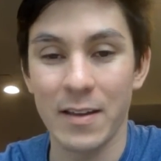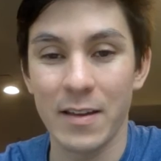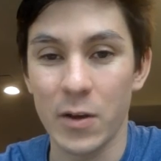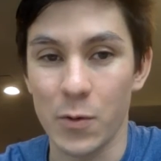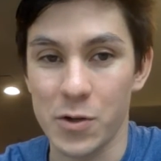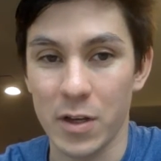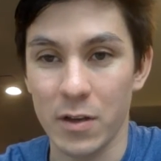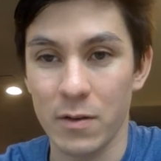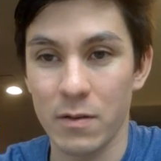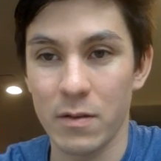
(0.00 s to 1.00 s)
coaching you,
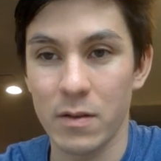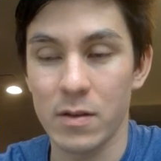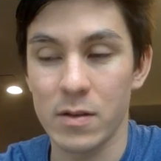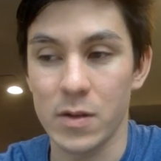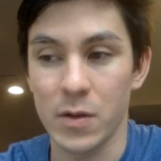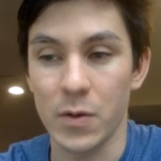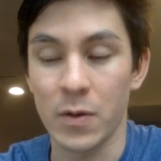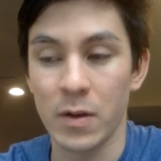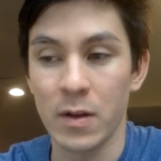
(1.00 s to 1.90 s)
so